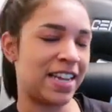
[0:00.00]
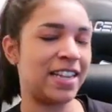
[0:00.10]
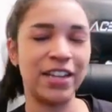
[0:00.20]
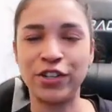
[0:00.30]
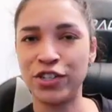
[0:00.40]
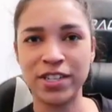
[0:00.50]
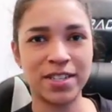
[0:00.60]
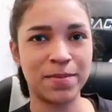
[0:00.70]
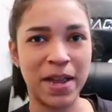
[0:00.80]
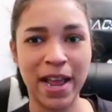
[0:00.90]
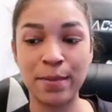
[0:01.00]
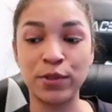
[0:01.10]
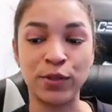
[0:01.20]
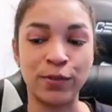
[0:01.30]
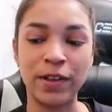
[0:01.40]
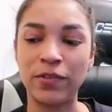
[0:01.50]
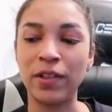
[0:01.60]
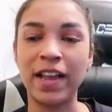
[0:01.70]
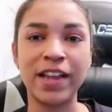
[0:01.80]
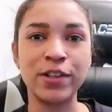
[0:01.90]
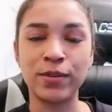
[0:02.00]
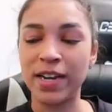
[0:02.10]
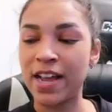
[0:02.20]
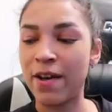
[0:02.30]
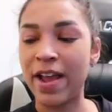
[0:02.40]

And they're just my absolute favorite leggings right now.